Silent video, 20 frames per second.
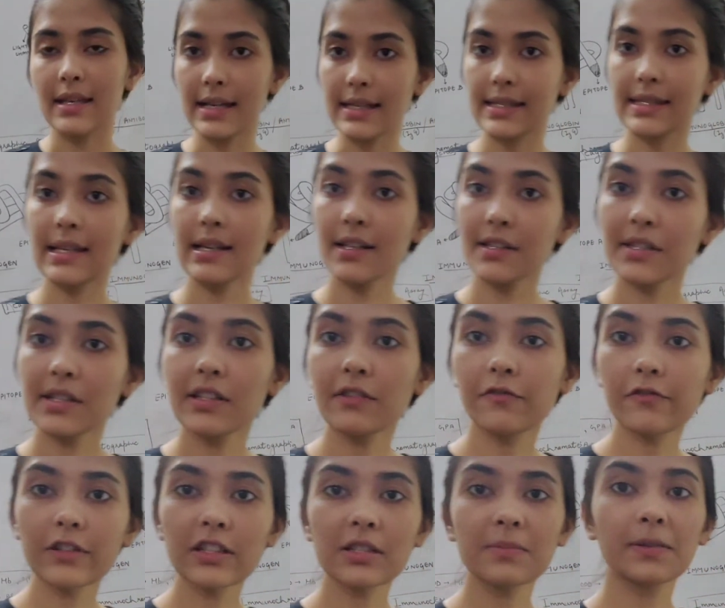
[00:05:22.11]
Yes, there is a
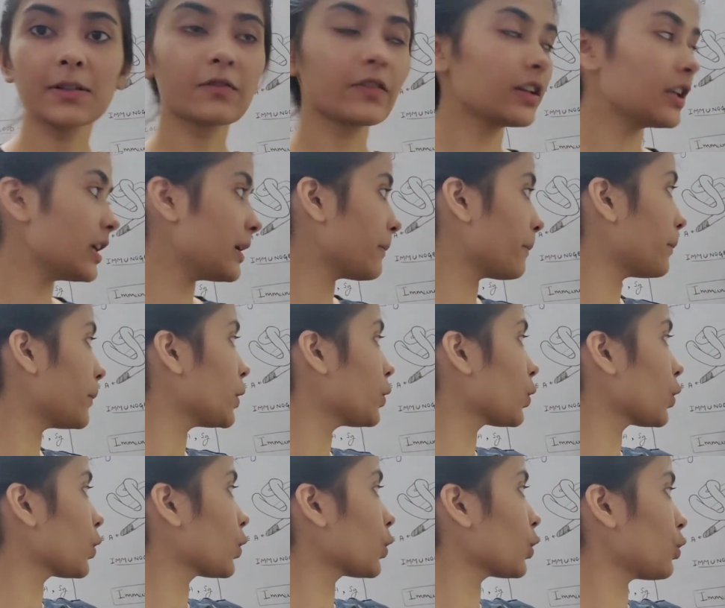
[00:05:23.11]
difference between
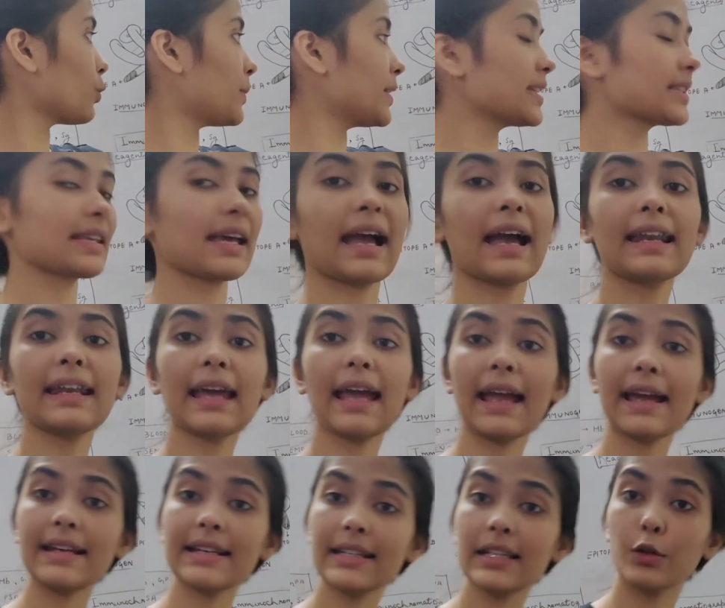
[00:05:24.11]
immunoglobulins and
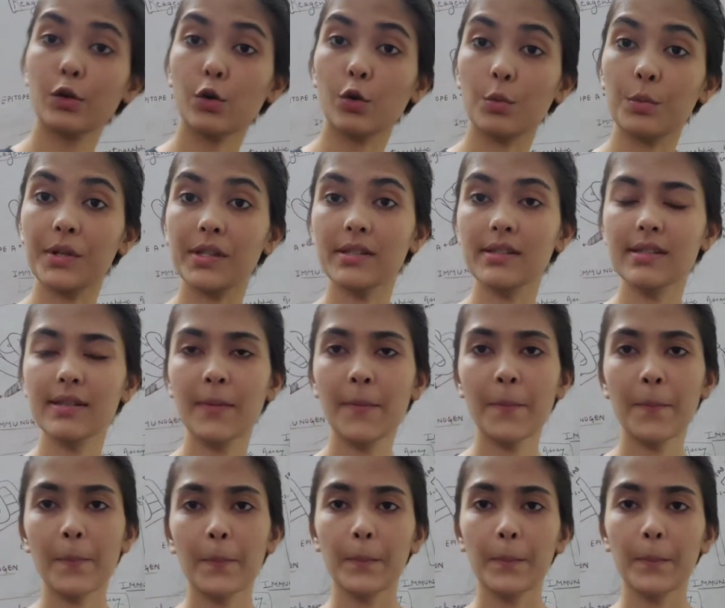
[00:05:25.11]
antiglobulins.